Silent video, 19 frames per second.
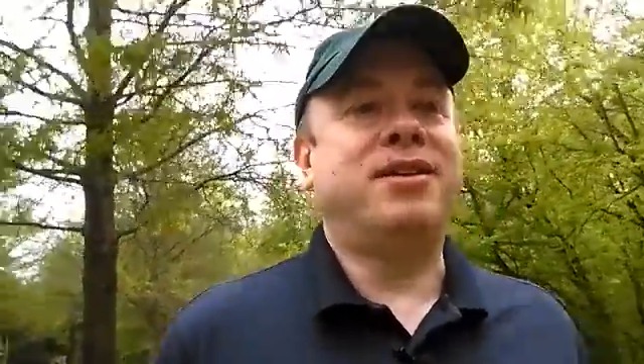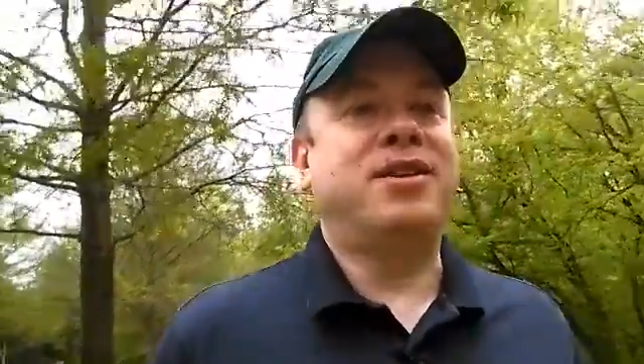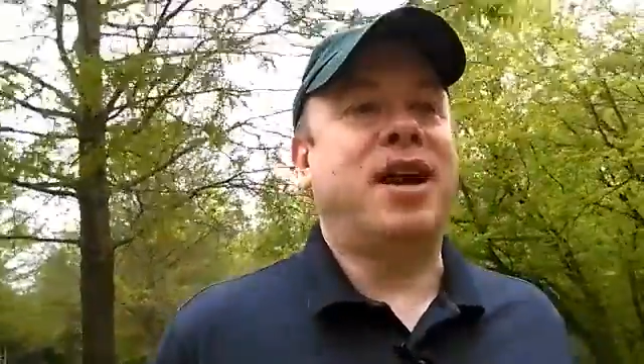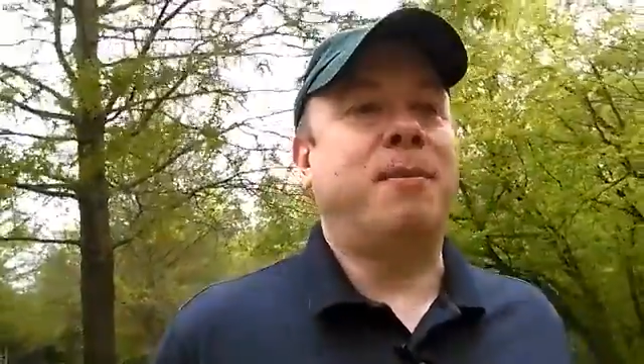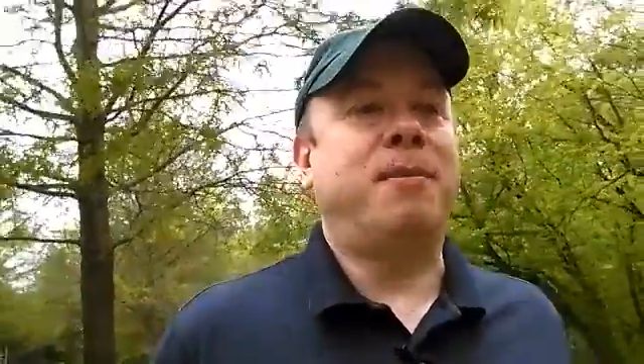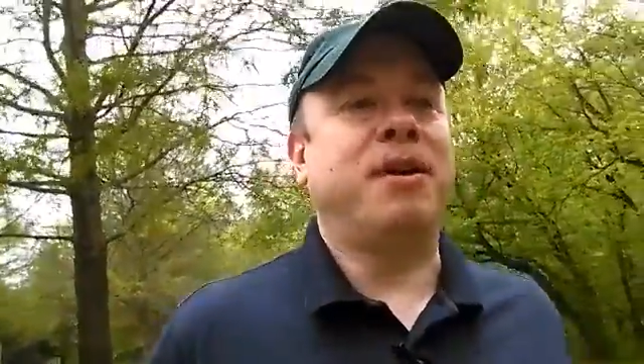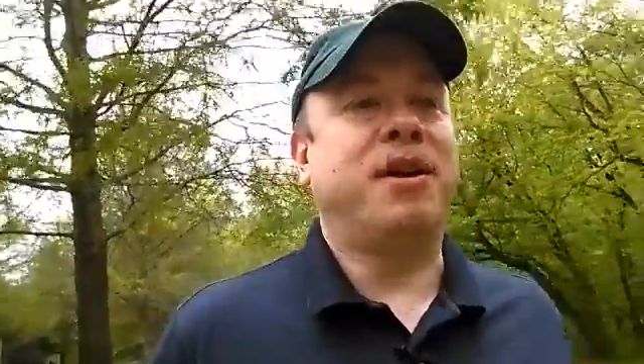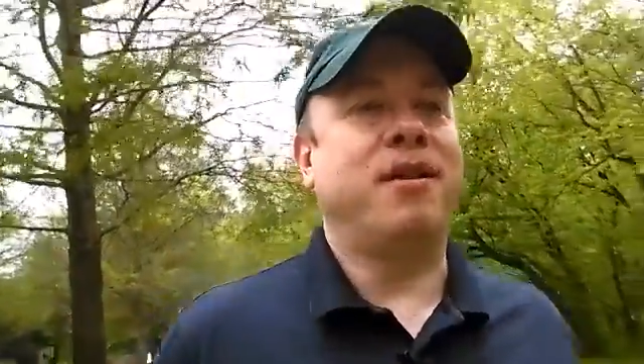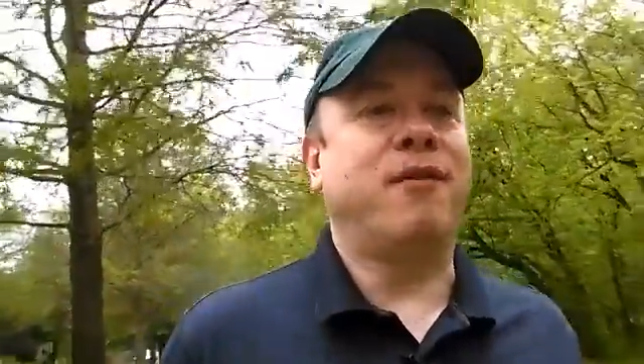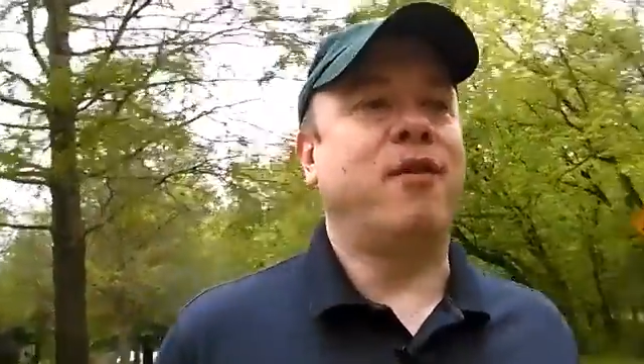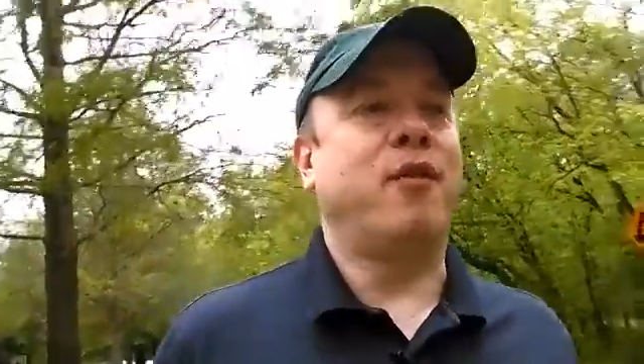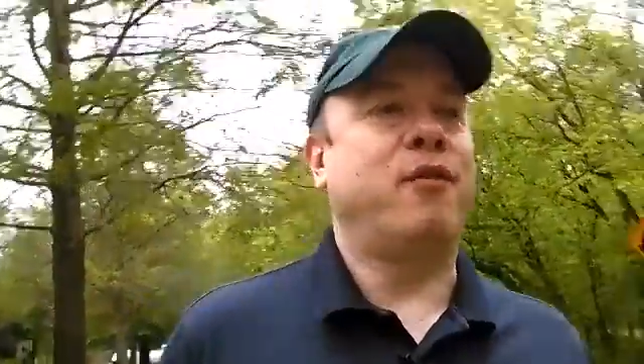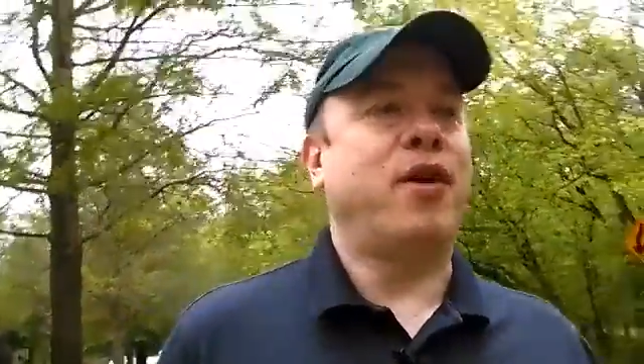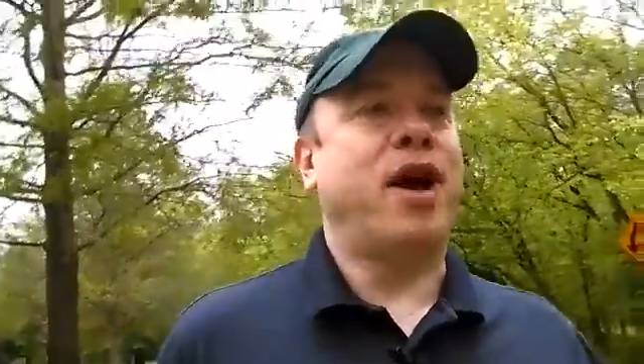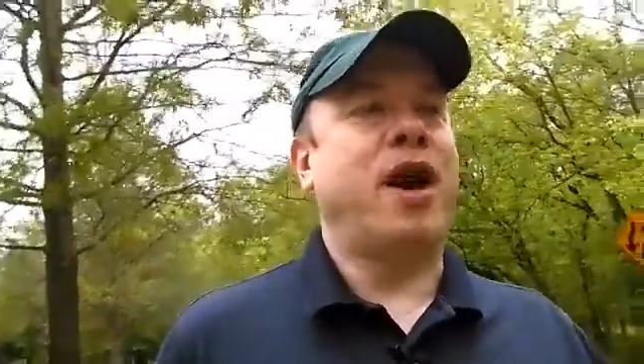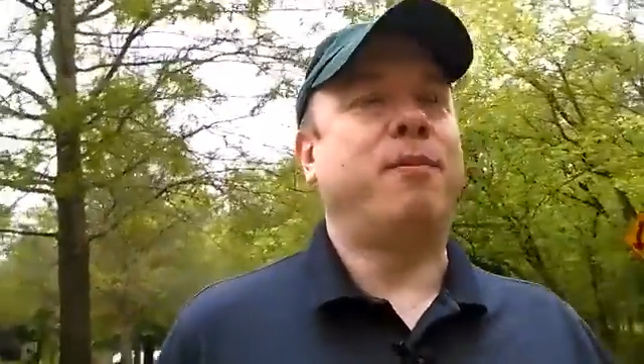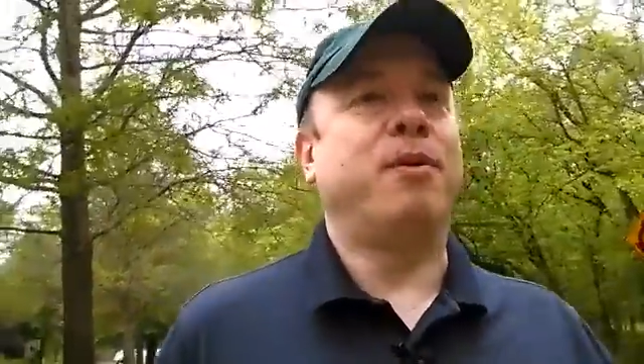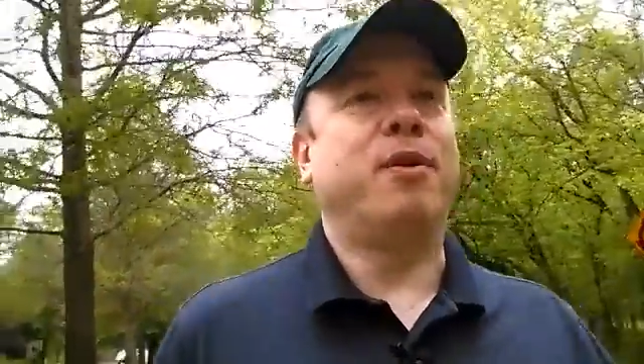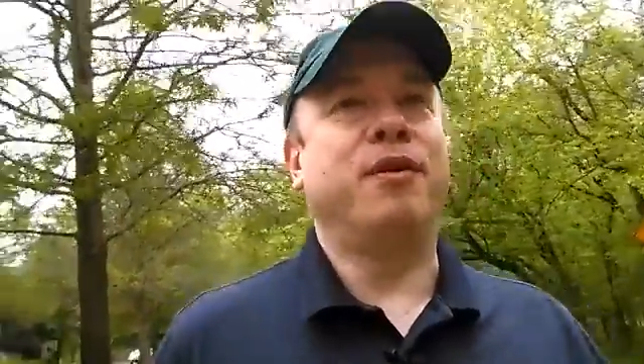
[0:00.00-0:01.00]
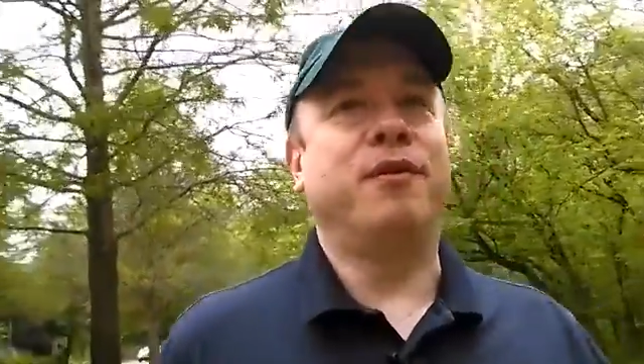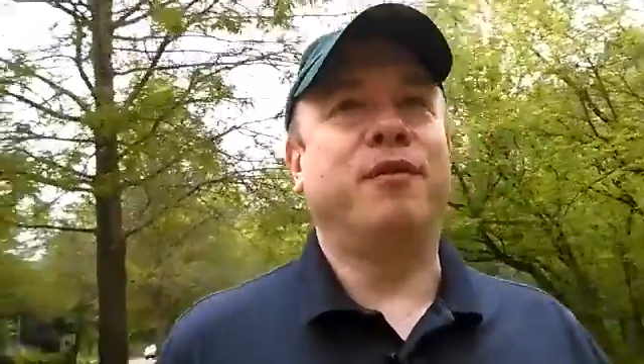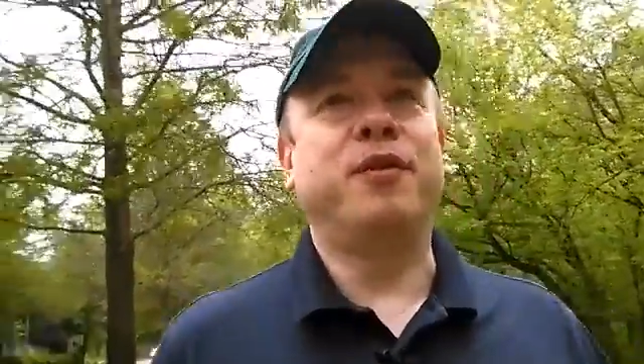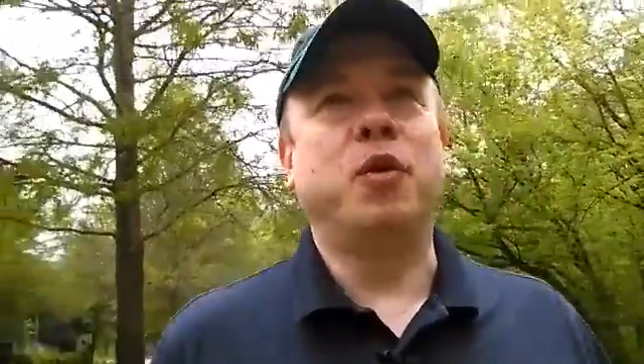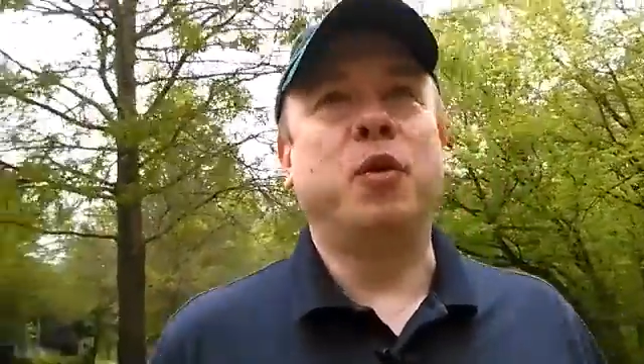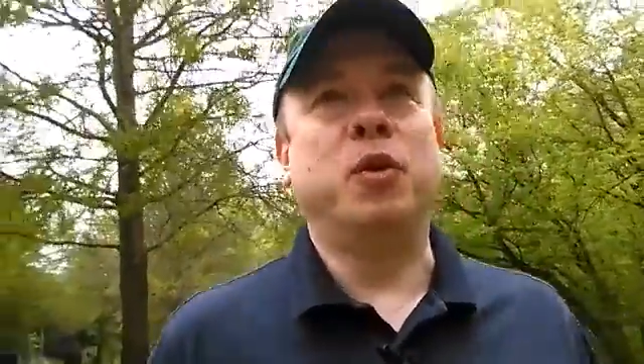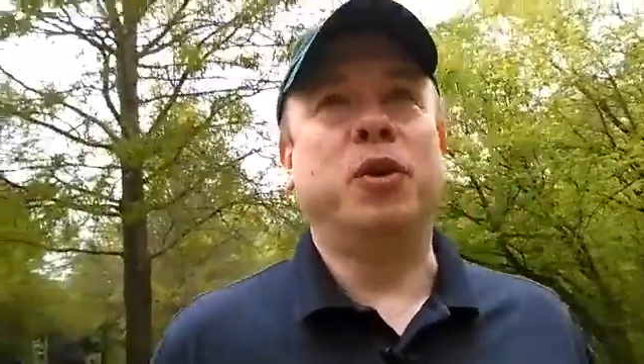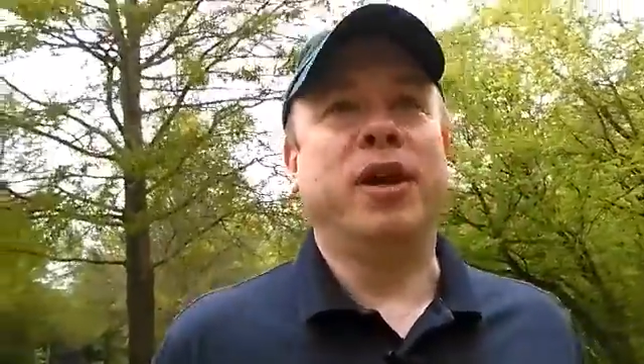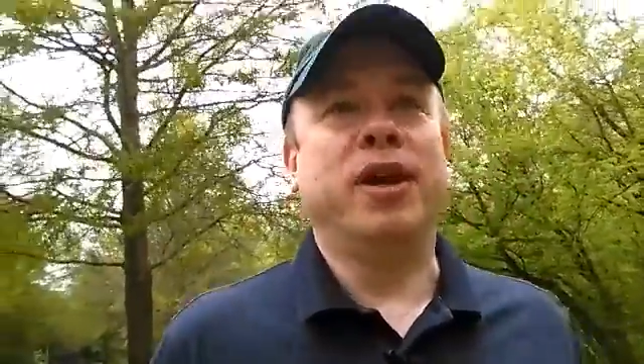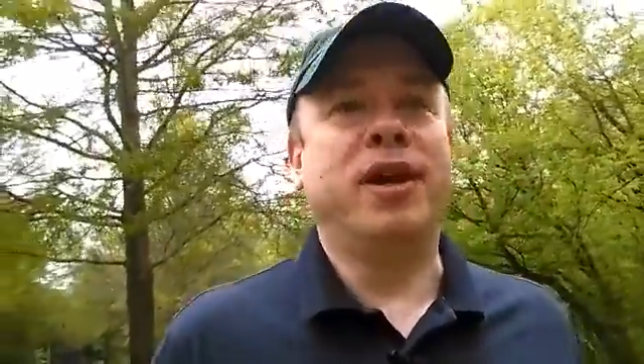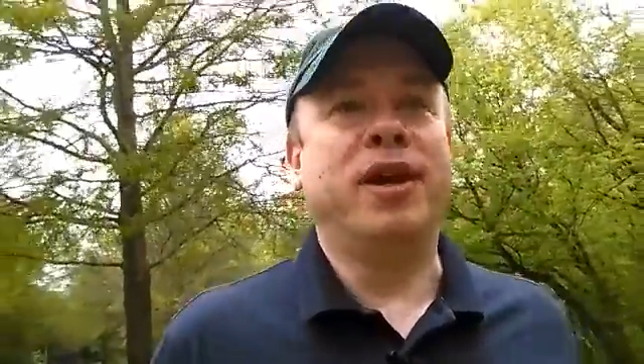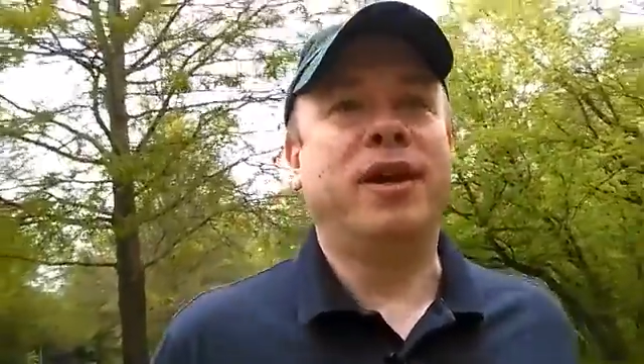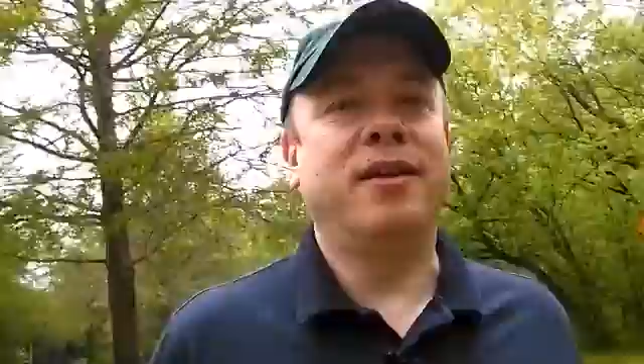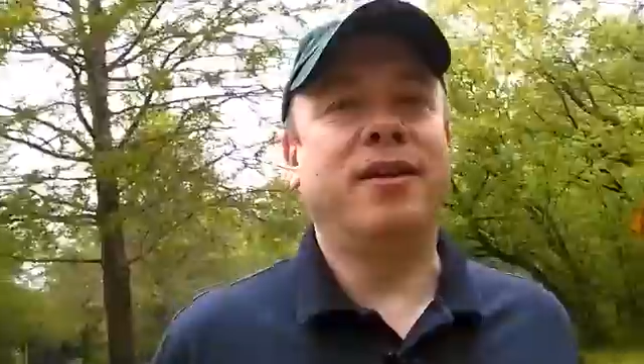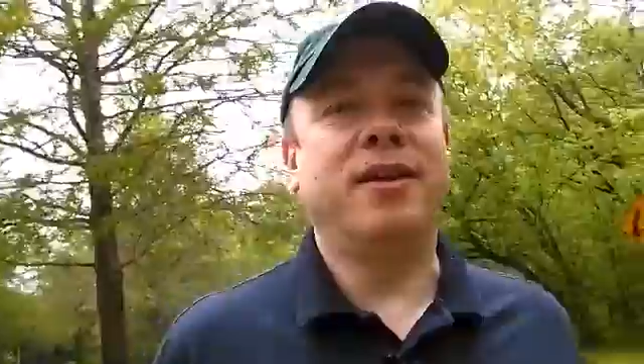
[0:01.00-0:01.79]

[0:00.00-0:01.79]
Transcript: topic of evaporative cooling